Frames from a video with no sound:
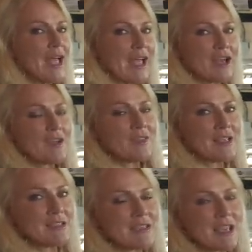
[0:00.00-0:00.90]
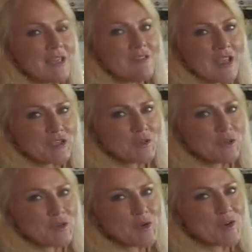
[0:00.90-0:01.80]
and not the inside of National
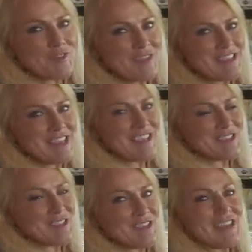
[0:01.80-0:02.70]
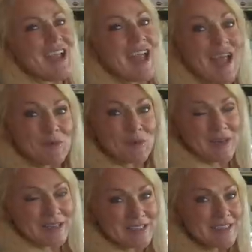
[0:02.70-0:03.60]
Indoor RV Centers and we're
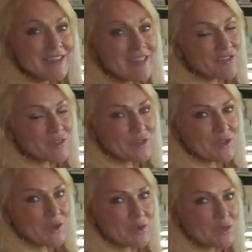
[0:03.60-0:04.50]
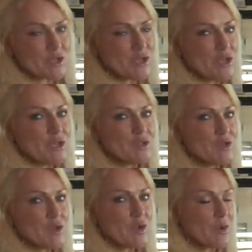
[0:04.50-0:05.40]
ready to level the coach.
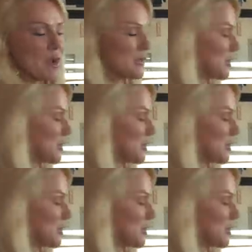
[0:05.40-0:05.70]
So I'm